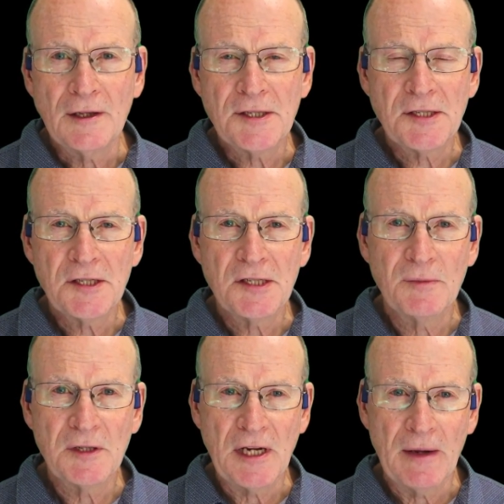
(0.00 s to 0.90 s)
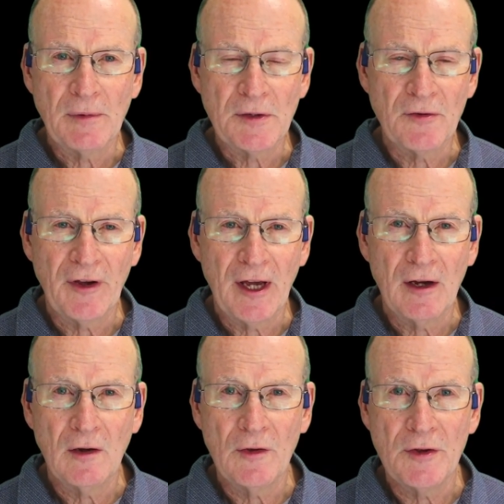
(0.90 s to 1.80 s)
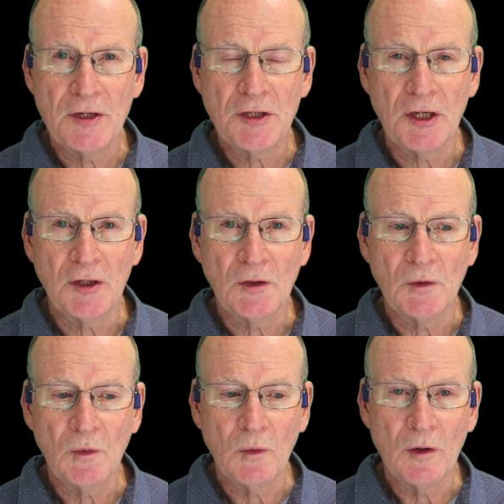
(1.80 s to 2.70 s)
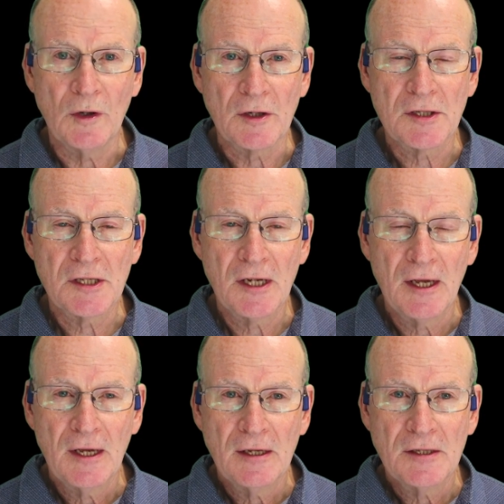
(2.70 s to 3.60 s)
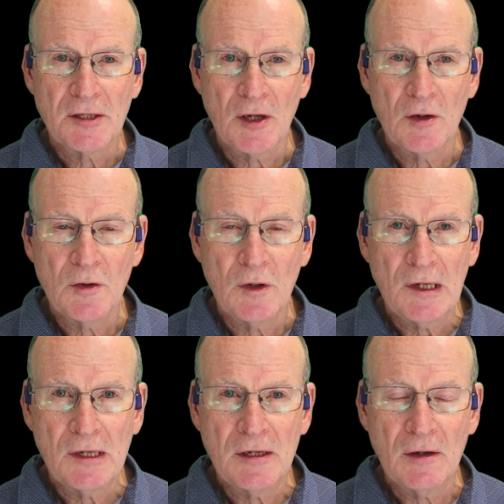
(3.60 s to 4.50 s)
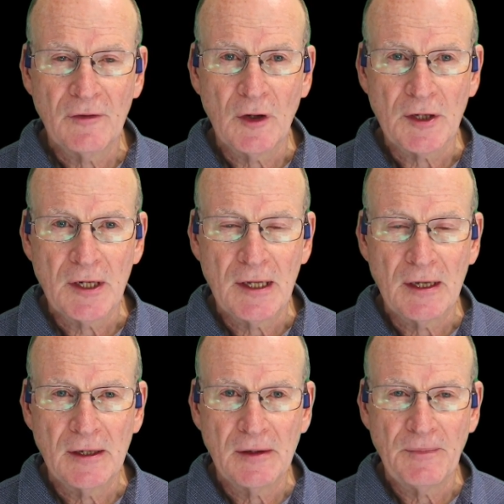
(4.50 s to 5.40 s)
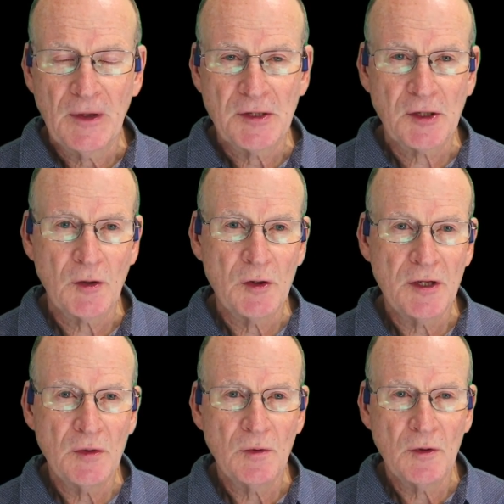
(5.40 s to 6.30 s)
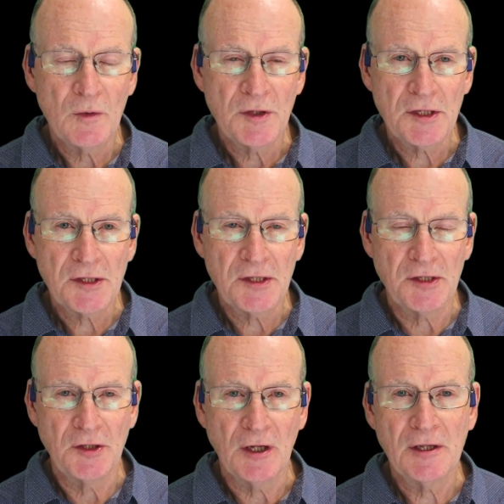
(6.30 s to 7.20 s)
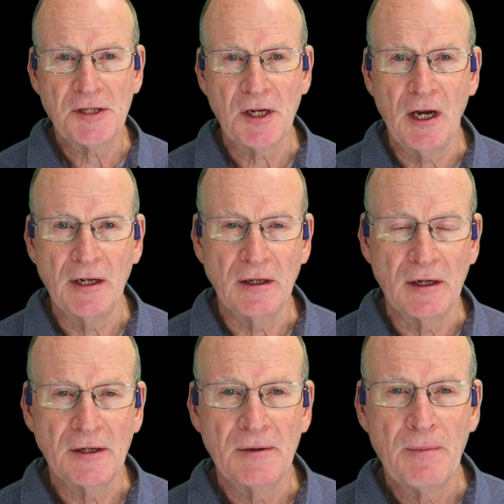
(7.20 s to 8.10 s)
let's see some examples of how the shell works. So here I've got a screen with just this $sign on it.